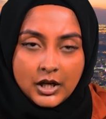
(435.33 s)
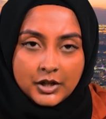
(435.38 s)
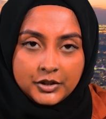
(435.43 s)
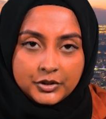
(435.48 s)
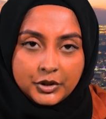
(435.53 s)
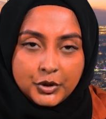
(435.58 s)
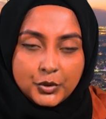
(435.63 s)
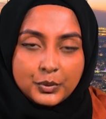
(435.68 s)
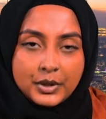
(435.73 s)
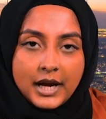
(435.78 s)

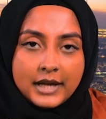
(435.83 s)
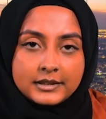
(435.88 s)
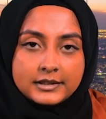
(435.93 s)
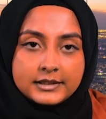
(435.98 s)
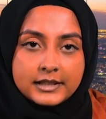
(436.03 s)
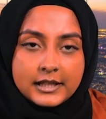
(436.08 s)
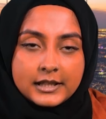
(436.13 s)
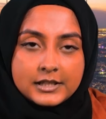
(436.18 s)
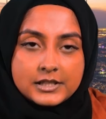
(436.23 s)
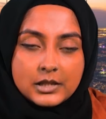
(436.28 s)
The United
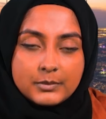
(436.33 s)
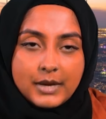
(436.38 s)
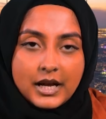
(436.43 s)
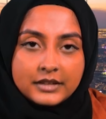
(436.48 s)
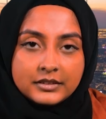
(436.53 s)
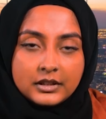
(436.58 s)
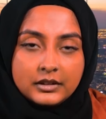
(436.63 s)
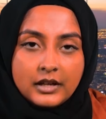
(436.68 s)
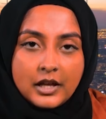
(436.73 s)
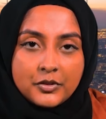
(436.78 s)
Kingdom
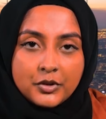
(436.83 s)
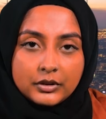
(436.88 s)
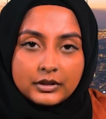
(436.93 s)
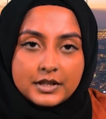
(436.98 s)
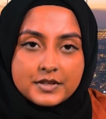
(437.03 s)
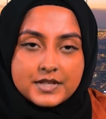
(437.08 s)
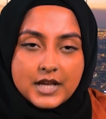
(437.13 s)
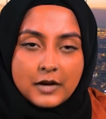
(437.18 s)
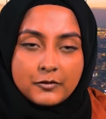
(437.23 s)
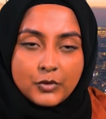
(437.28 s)
and the
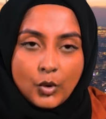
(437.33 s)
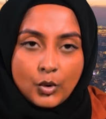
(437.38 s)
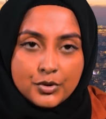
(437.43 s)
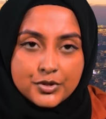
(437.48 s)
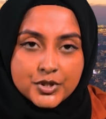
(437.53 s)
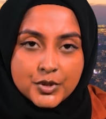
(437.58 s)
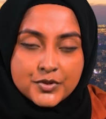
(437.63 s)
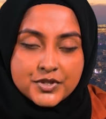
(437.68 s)
Netherlands have also